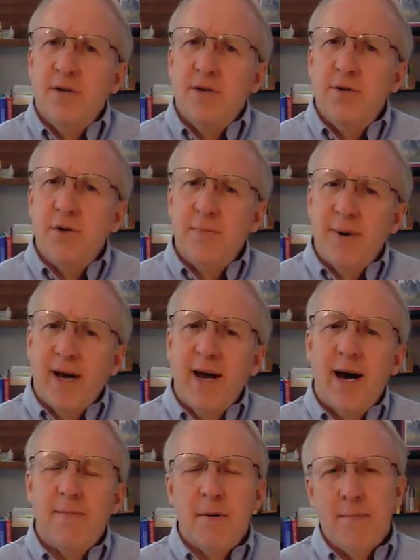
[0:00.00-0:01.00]
You can
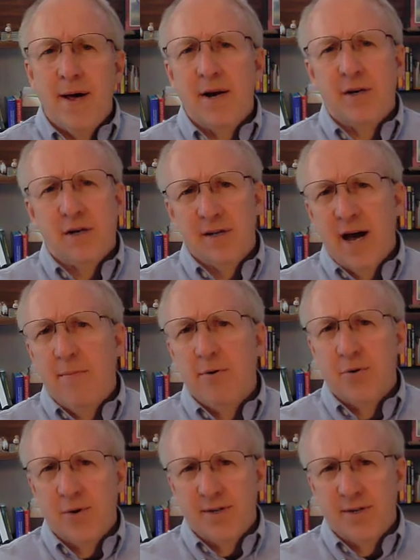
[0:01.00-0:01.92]
become a medical laboratory